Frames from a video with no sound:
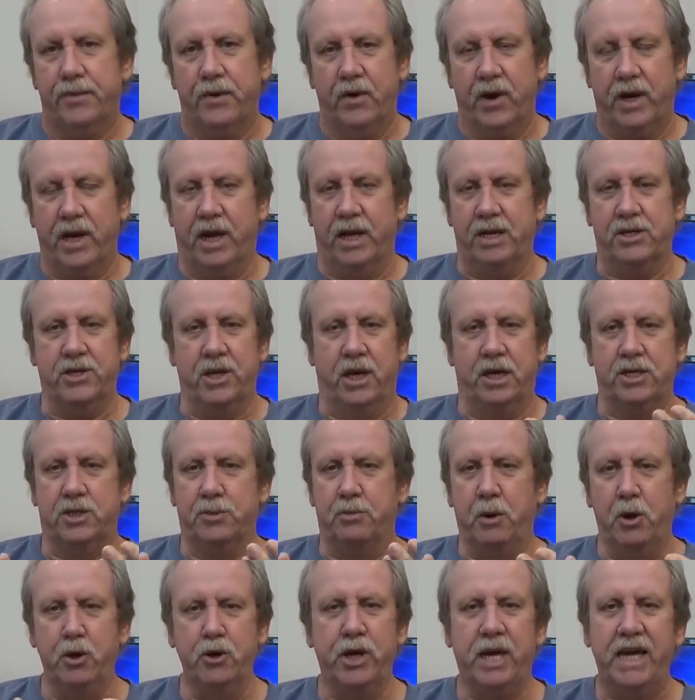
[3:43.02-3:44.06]
what can I say,
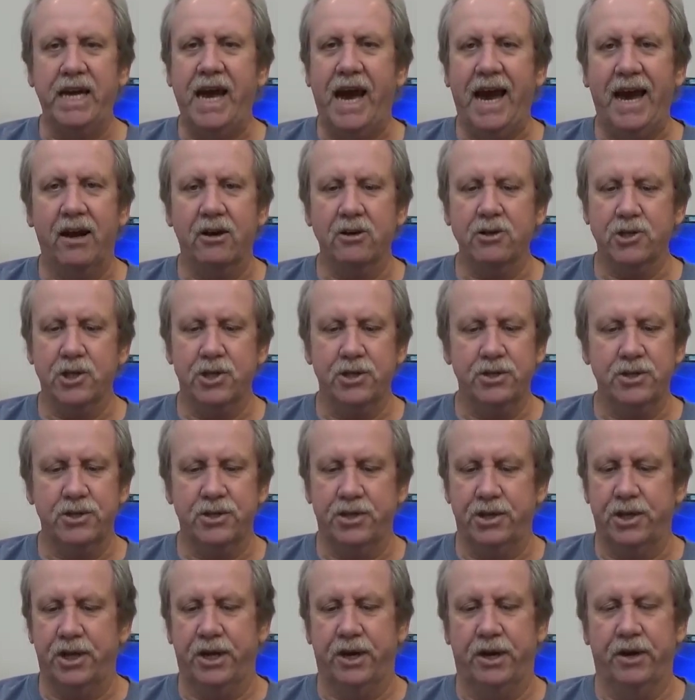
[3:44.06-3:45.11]
spooky
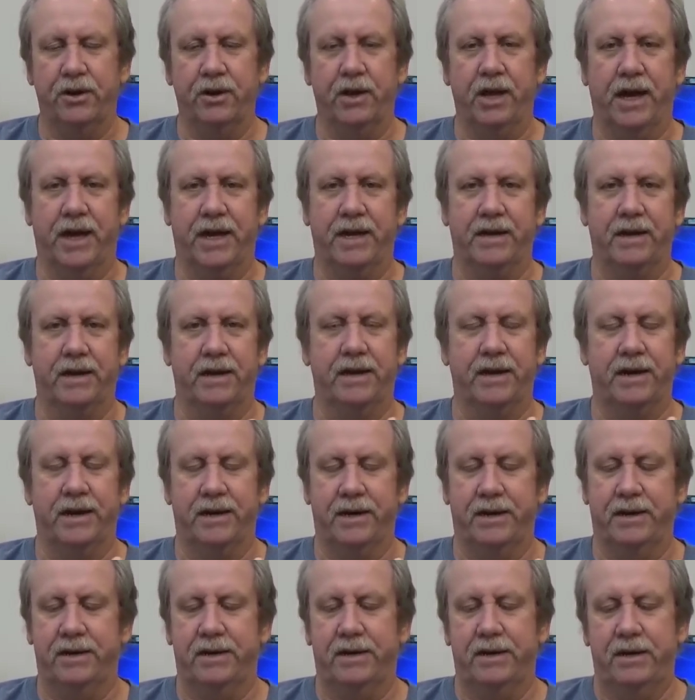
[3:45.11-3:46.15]
houses, you know, like
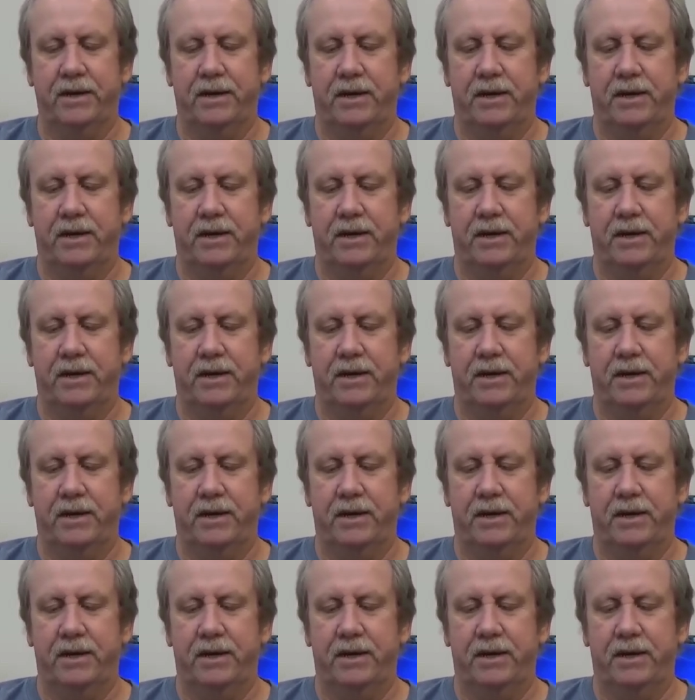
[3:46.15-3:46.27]
uh,